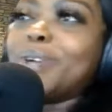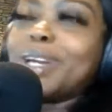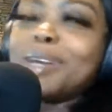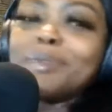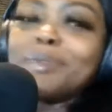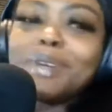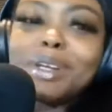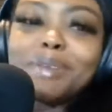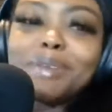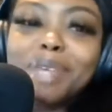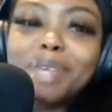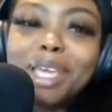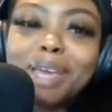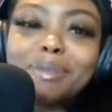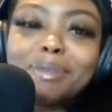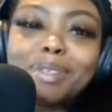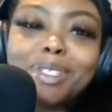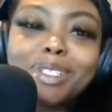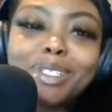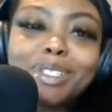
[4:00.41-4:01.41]
I'm going to be
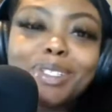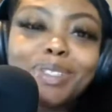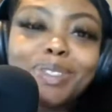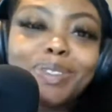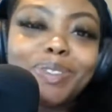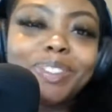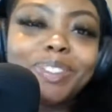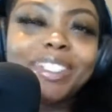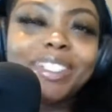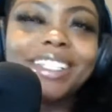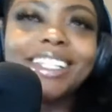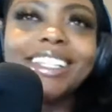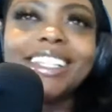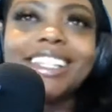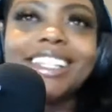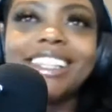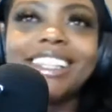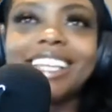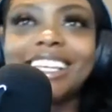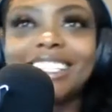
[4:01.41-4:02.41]
able to do
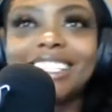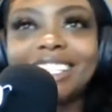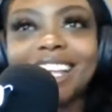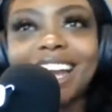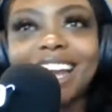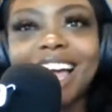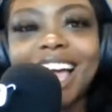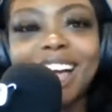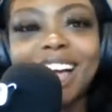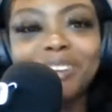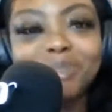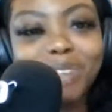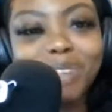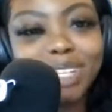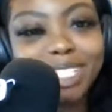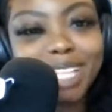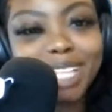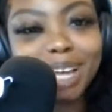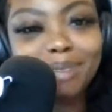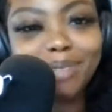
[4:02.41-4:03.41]
the things that I have more
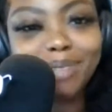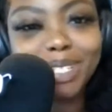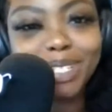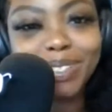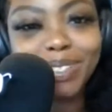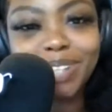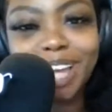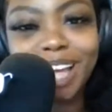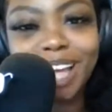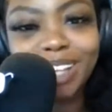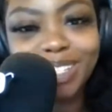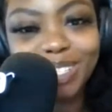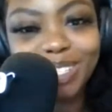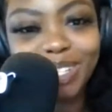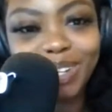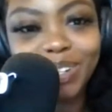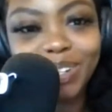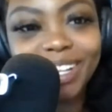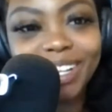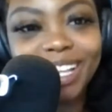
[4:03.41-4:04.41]
time to do now.
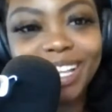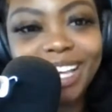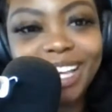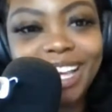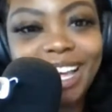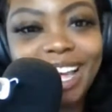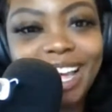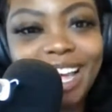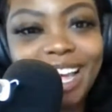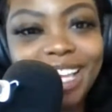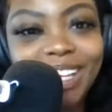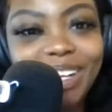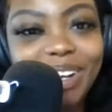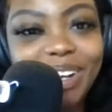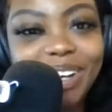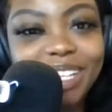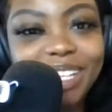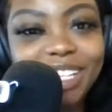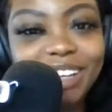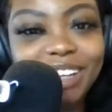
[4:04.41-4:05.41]
So,
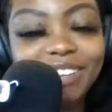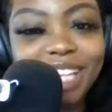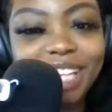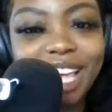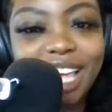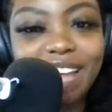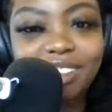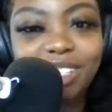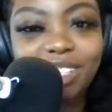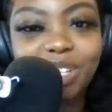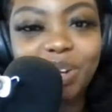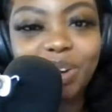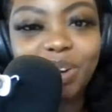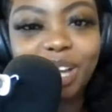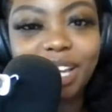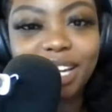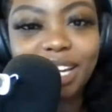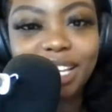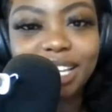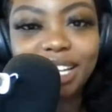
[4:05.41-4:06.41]
I definitely have to go
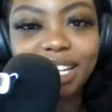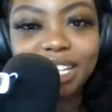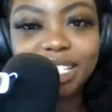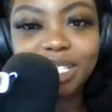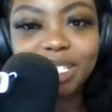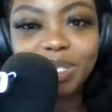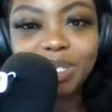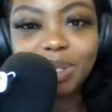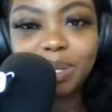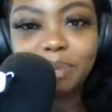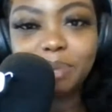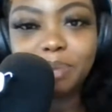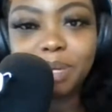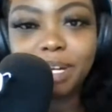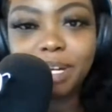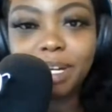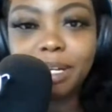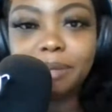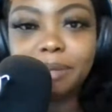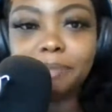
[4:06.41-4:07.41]
ahead and get into it. But,
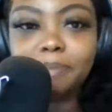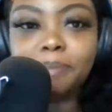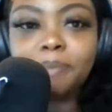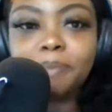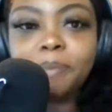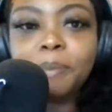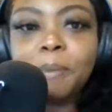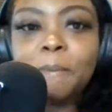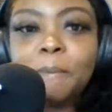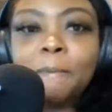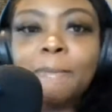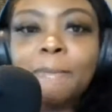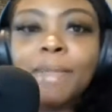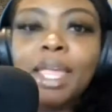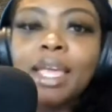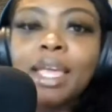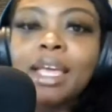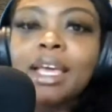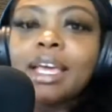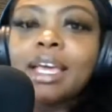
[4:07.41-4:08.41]

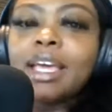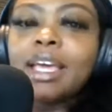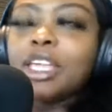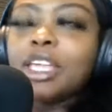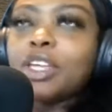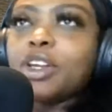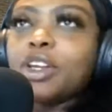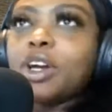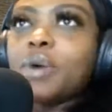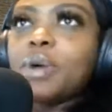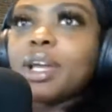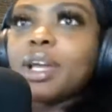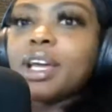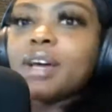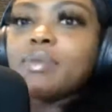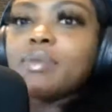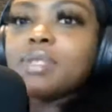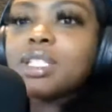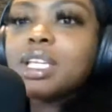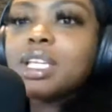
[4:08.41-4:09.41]
when it
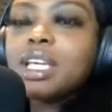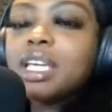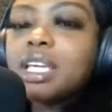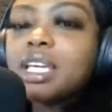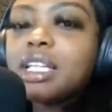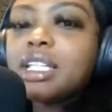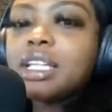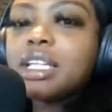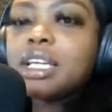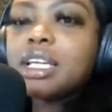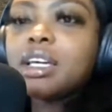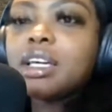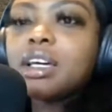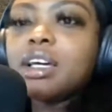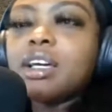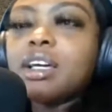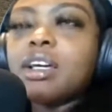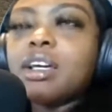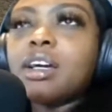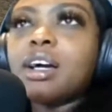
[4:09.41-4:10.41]
comes to healing,
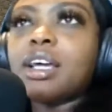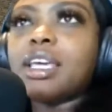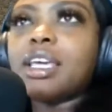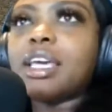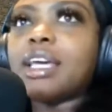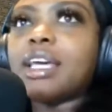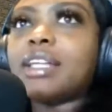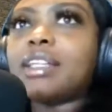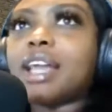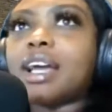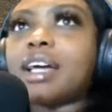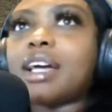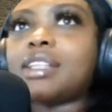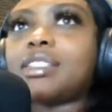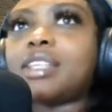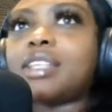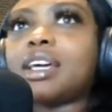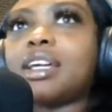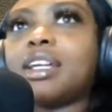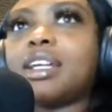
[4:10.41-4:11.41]
again, like I
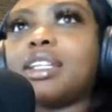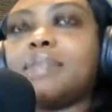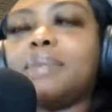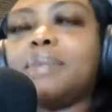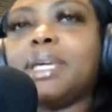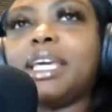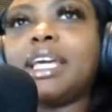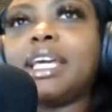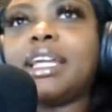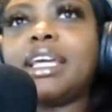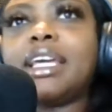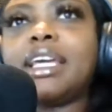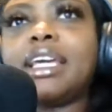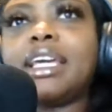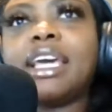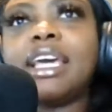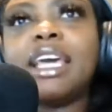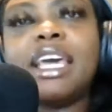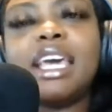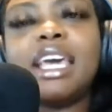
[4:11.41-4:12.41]
said in the beginning,
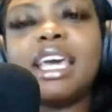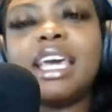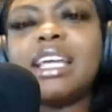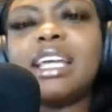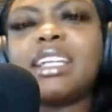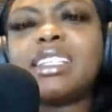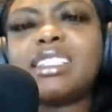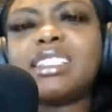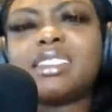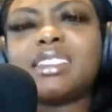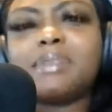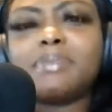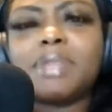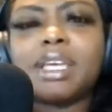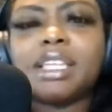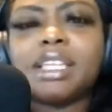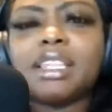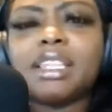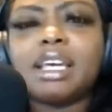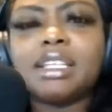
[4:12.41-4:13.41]
it is
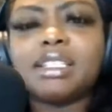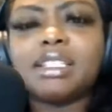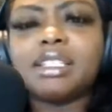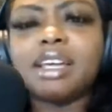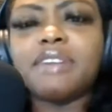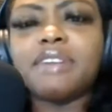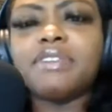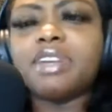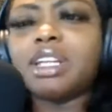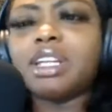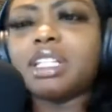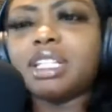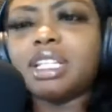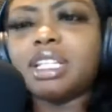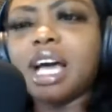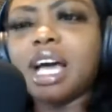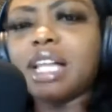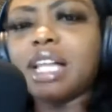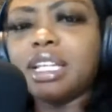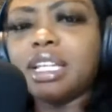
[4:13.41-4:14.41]
something that's definitely
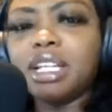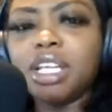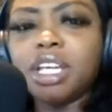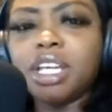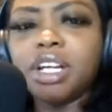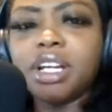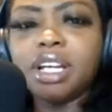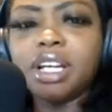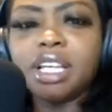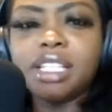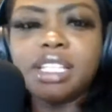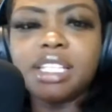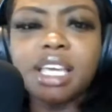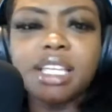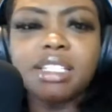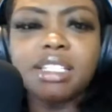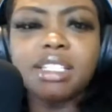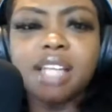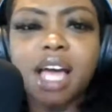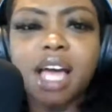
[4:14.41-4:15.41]
not linear. It
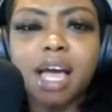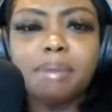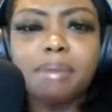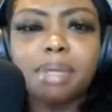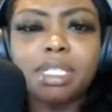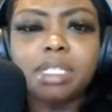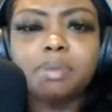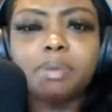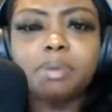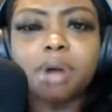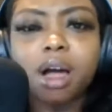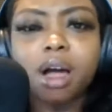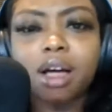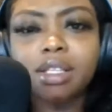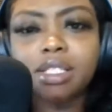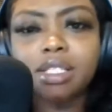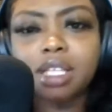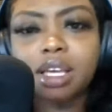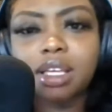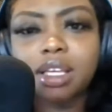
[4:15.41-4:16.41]
takes time. It's a
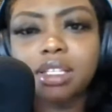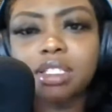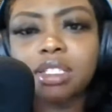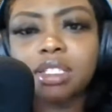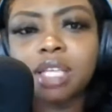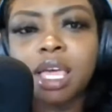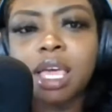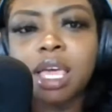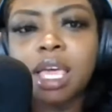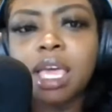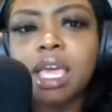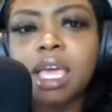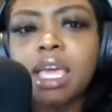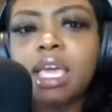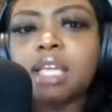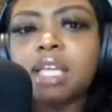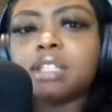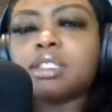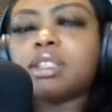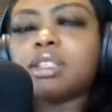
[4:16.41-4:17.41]
process.
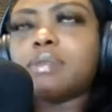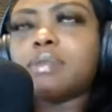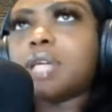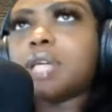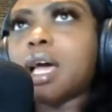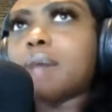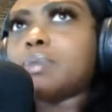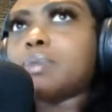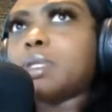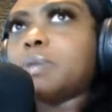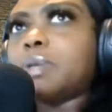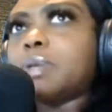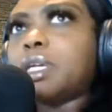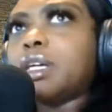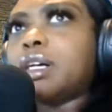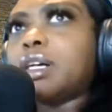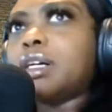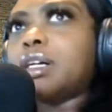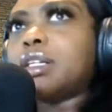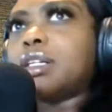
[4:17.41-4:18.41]
And sometimes
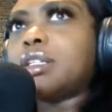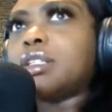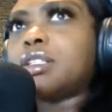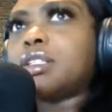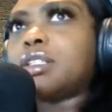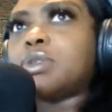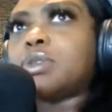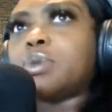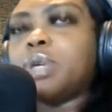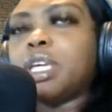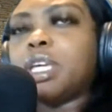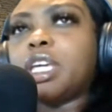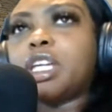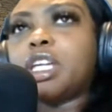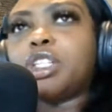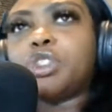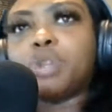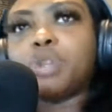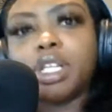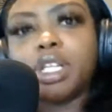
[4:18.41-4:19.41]
because we get
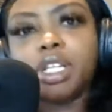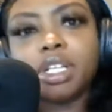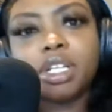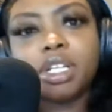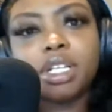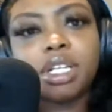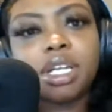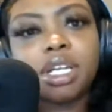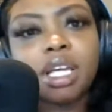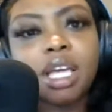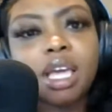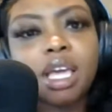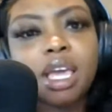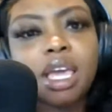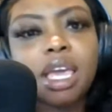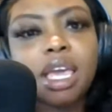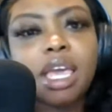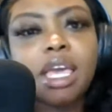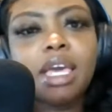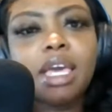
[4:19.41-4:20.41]
triggered
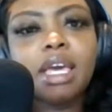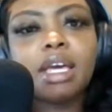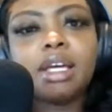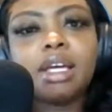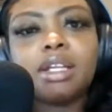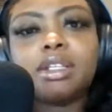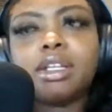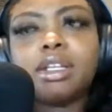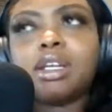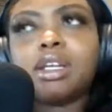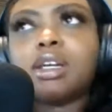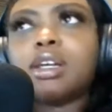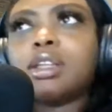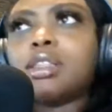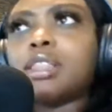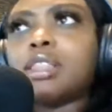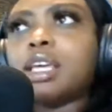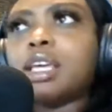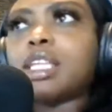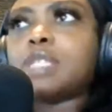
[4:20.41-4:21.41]
and
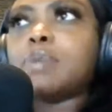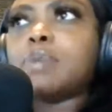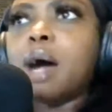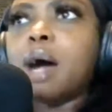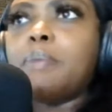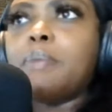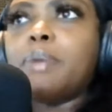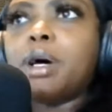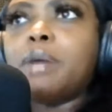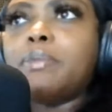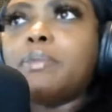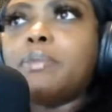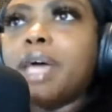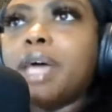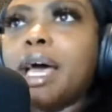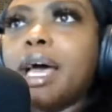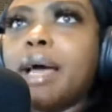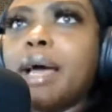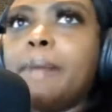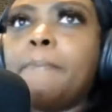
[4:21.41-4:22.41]
things pop up
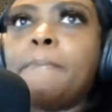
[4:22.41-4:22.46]
that,